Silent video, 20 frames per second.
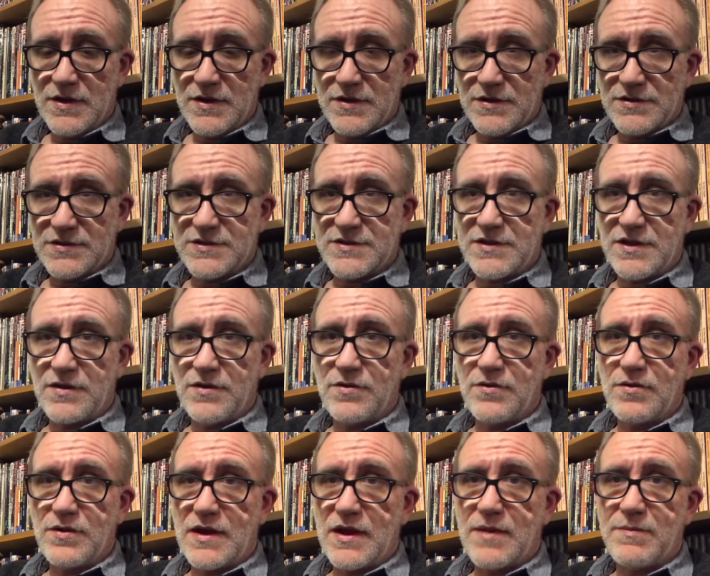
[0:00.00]

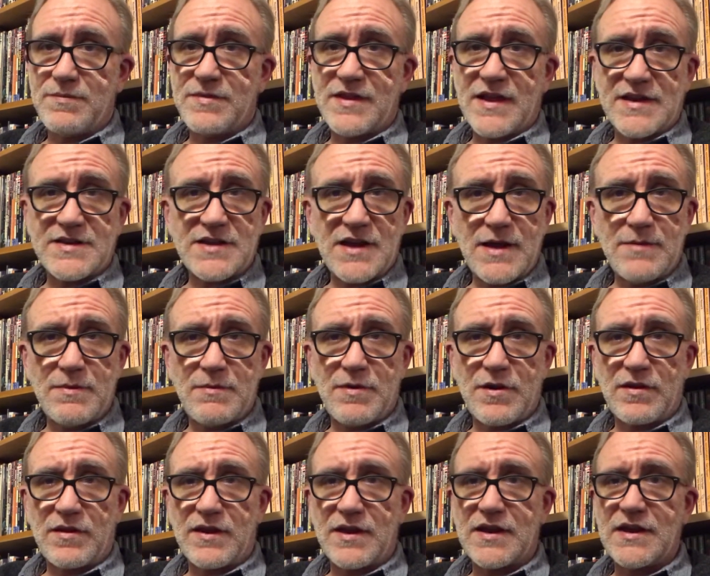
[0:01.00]
So at that time,
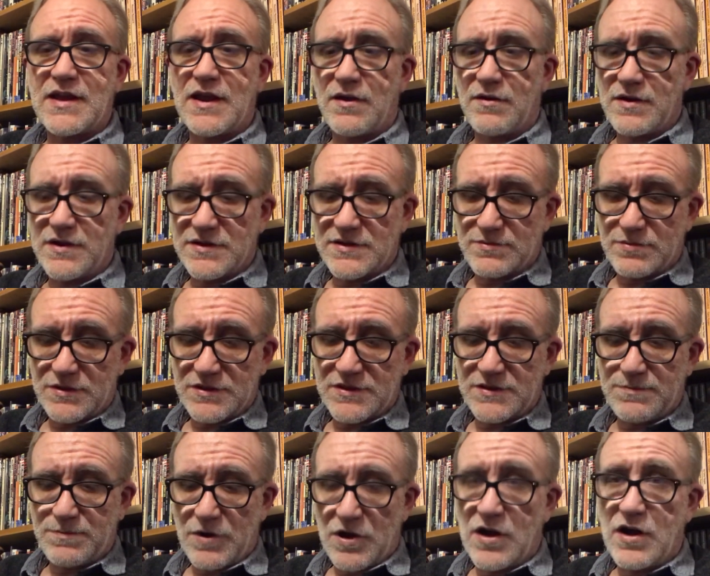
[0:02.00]
apparently, Gary's
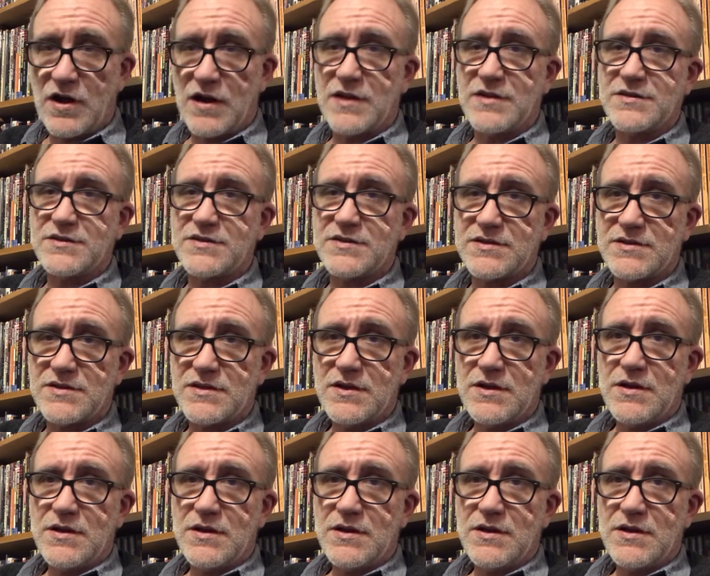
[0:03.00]
response